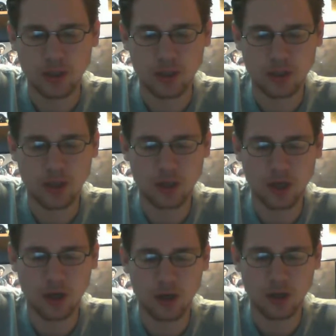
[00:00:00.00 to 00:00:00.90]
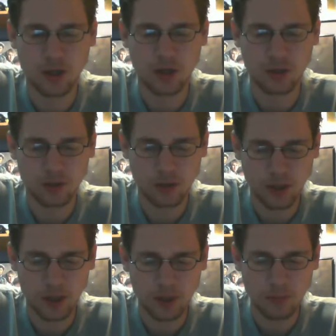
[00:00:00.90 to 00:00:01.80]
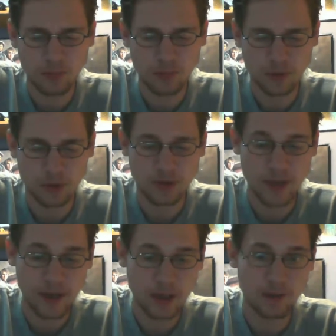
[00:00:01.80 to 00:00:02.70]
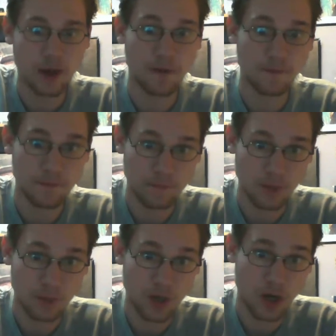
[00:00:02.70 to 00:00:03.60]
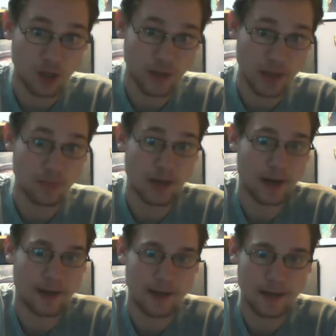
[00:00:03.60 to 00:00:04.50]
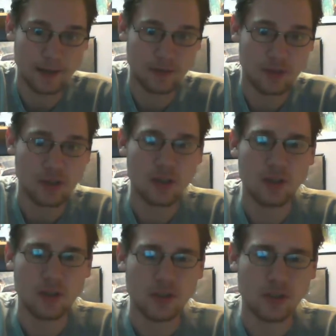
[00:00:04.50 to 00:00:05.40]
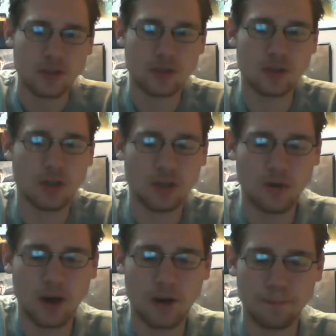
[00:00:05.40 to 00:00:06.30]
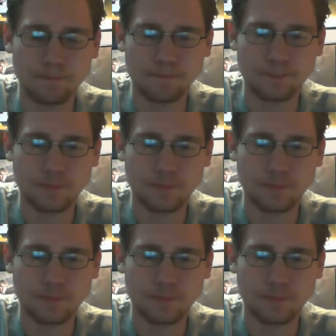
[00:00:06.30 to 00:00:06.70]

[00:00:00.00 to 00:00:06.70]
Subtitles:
a card game or a deck from the card game that I have. So